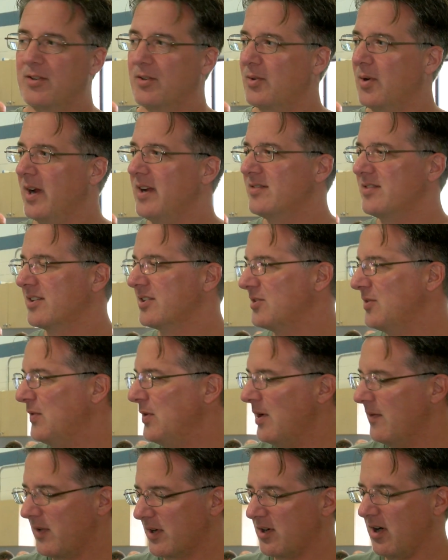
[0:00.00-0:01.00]
crazy because if you
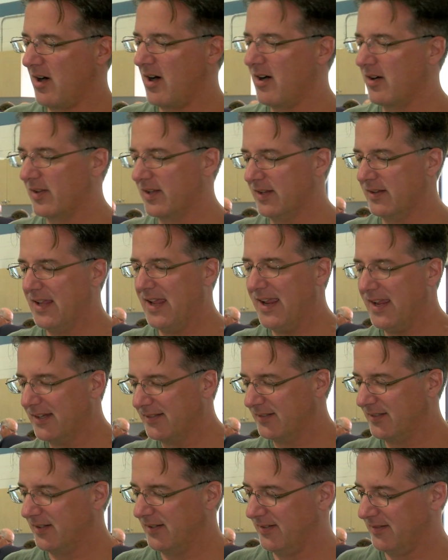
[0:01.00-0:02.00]
have a car that
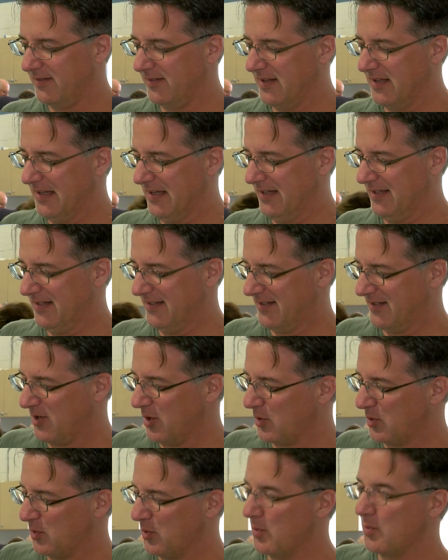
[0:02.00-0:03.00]
can't
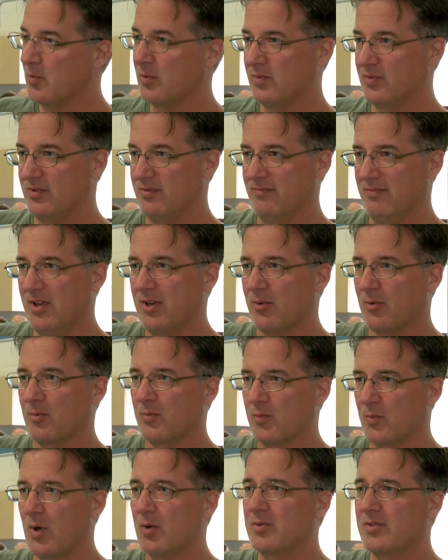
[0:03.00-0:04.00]
go through, you know,
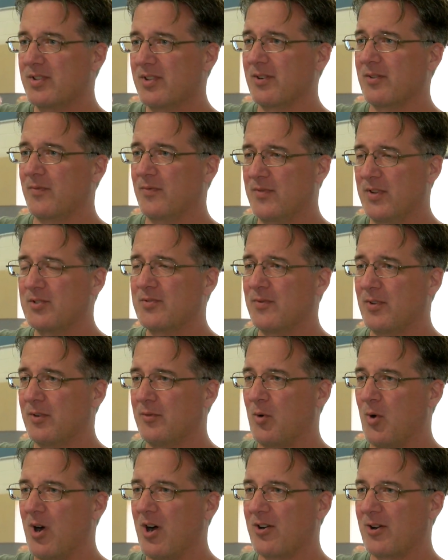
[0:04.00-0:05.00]
roads that are this full of
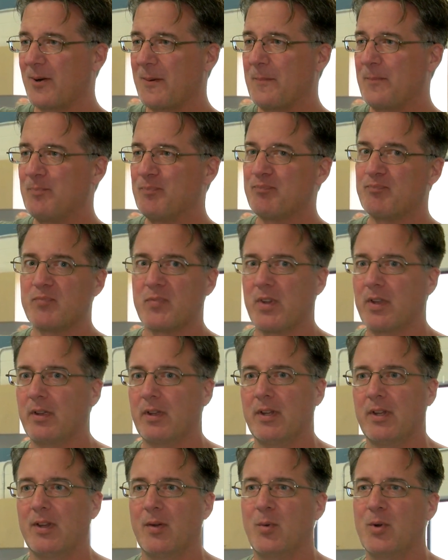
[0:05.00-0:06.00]
water,
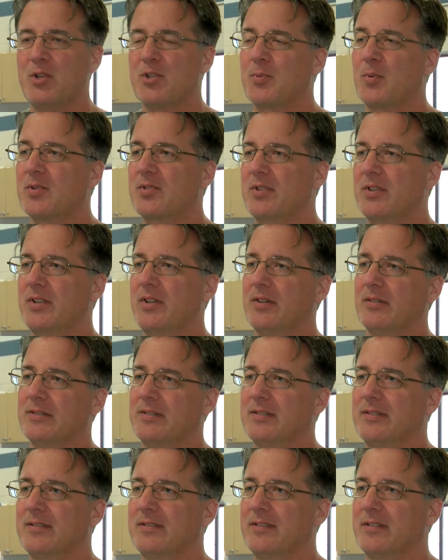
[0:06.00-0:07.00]
what are you supposed to do?
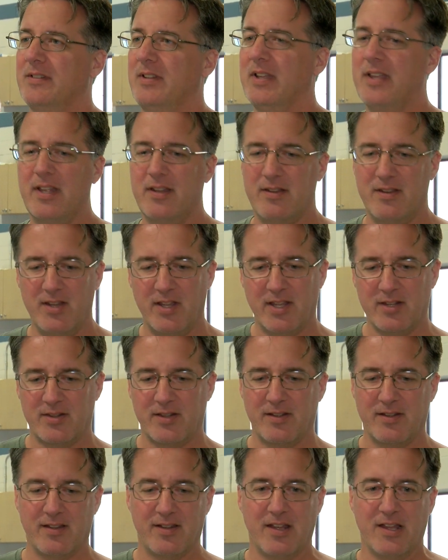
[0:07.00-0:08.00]
You get, you get
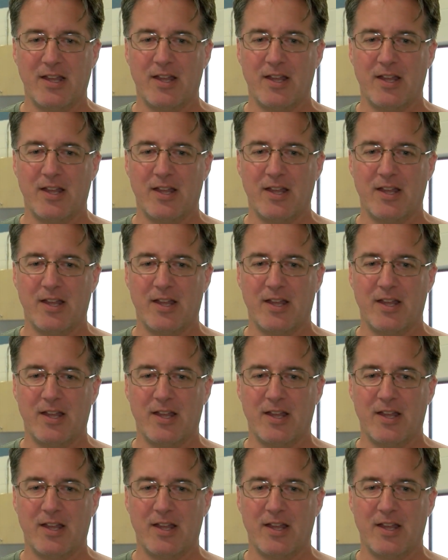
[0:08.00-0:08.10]
the,